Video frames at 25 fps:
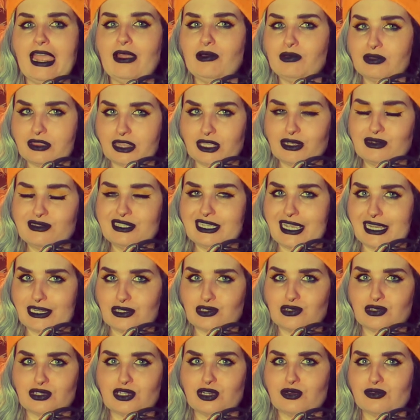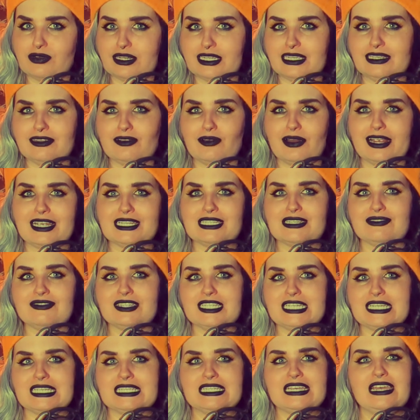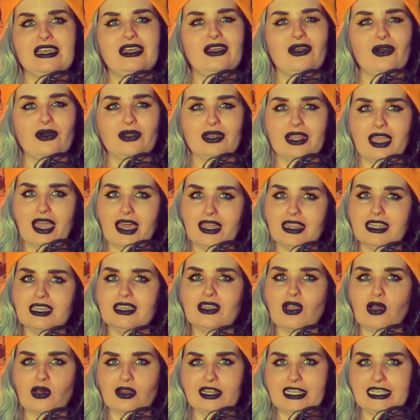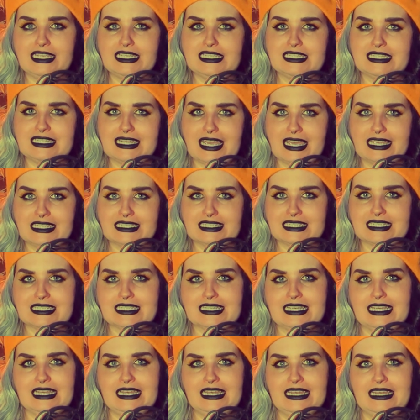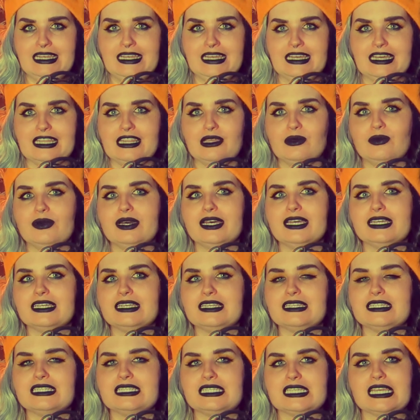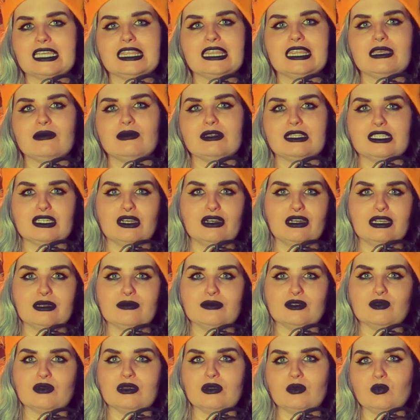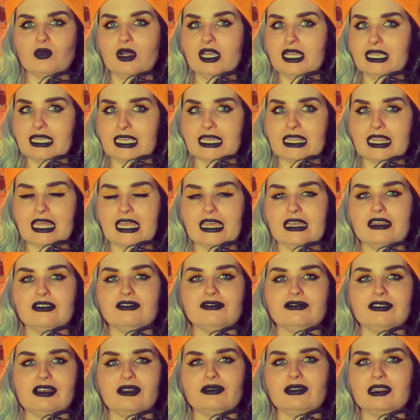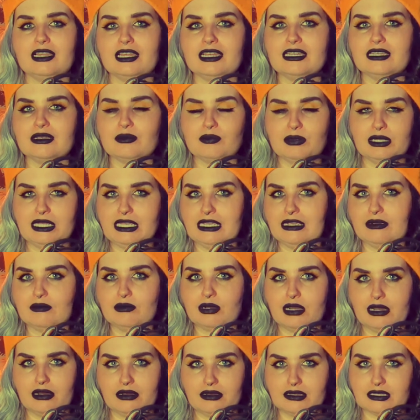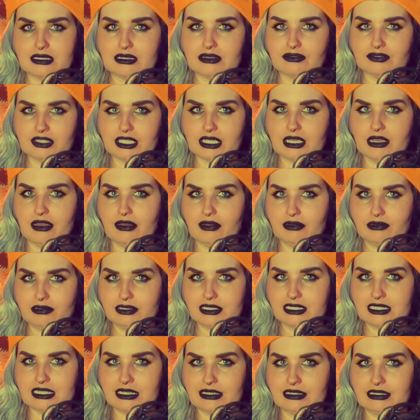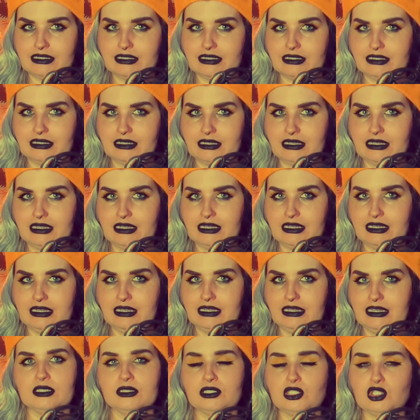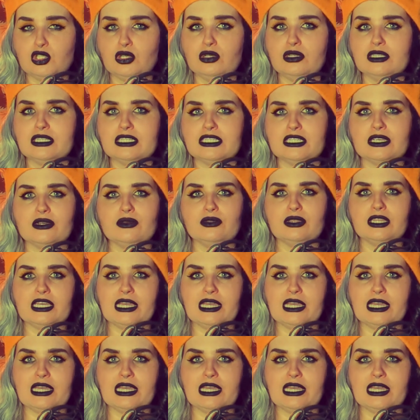out those extracurricular activities on other colleagues' desks, and the workers said there were times when working there felt like being part of a cult. John sold the